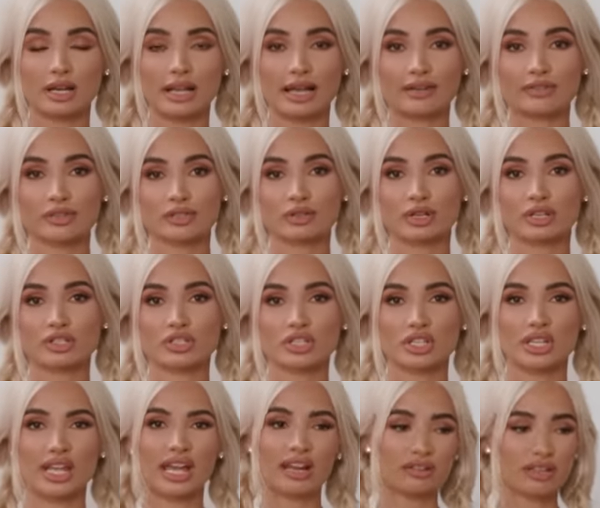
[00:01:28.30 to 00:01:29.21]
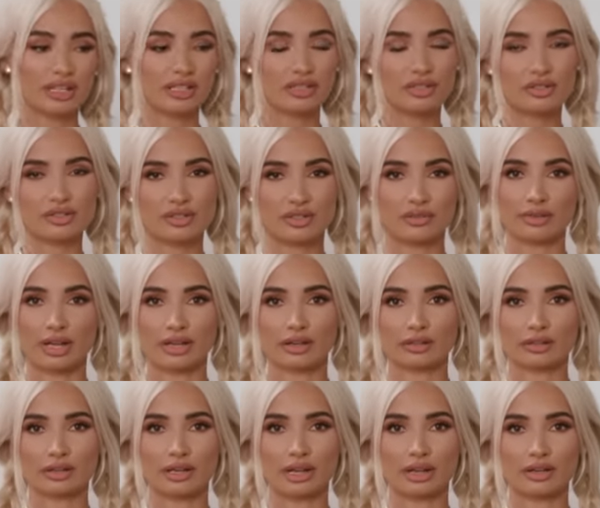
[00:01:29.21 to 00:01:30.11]
gotta have a scrunchie. I don't like using
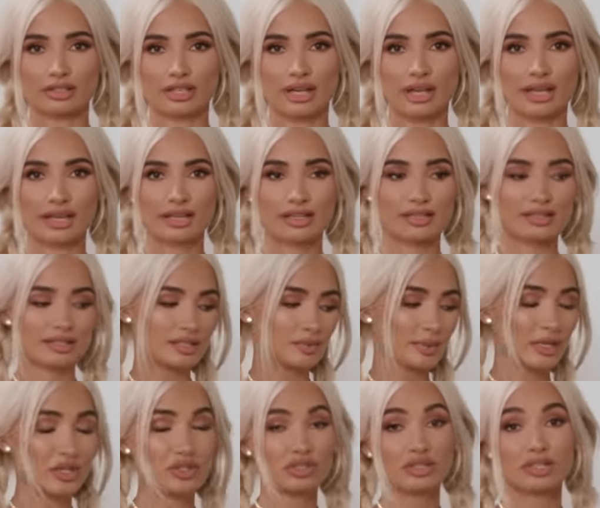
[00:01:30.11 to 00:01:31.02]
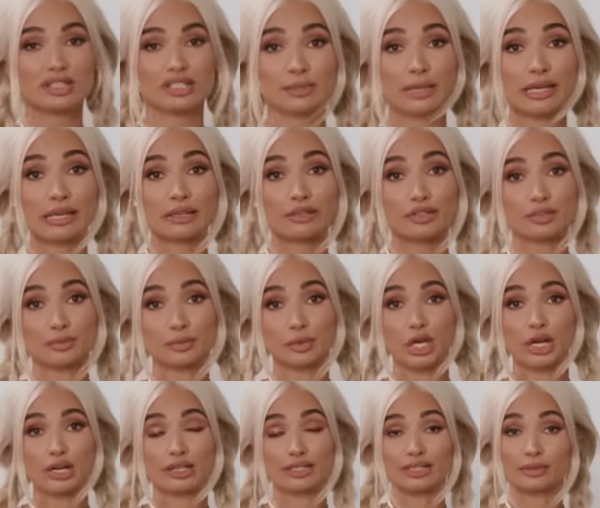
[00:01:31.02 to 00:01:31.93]
regular hair ties, especially because my hair is
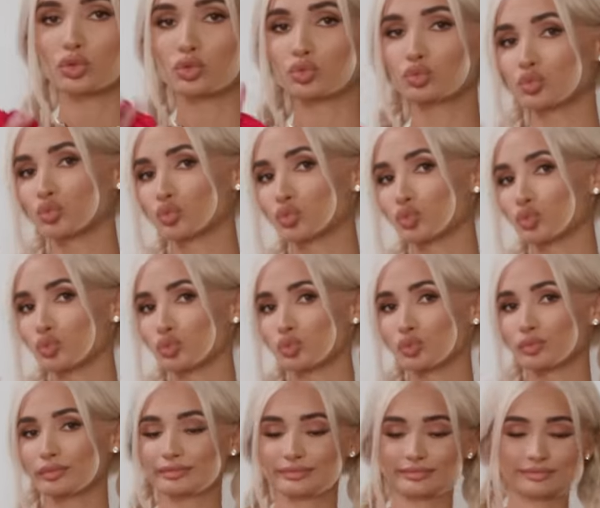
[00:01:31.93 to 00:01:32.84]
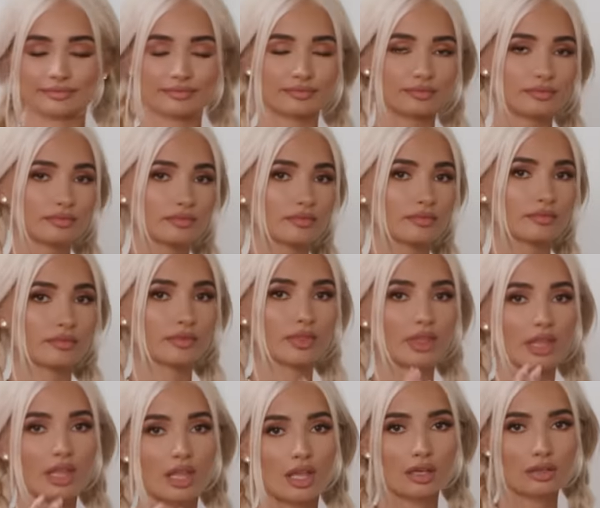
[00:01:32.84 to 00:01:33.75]
blonde and so processed, it kinks
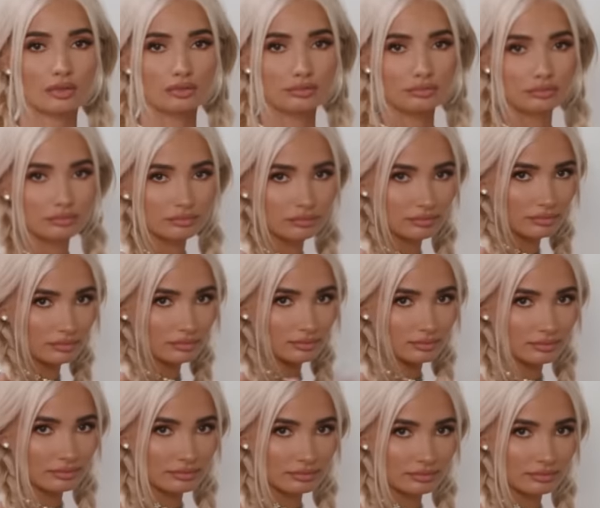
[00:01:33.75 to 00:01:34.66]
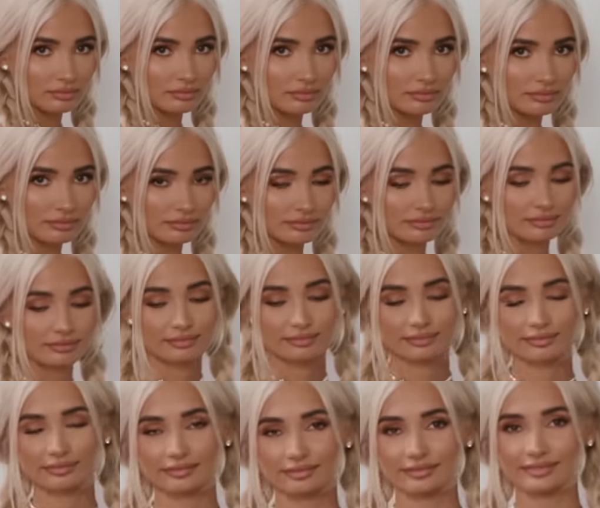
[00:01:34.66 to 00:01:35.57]
really easily, so scrunchies are good
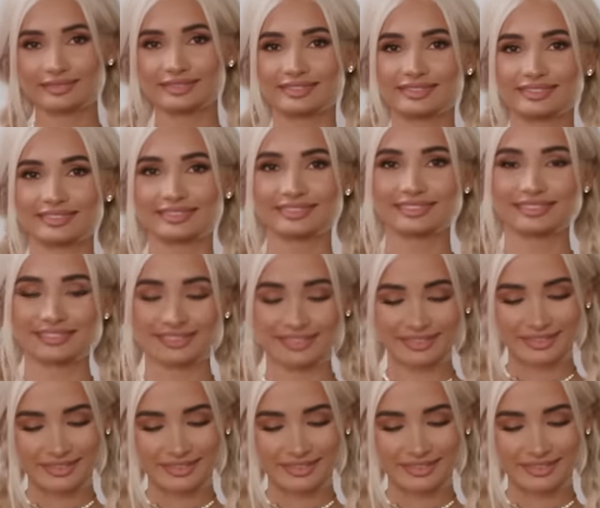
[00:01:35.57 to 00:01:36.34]
because it avoids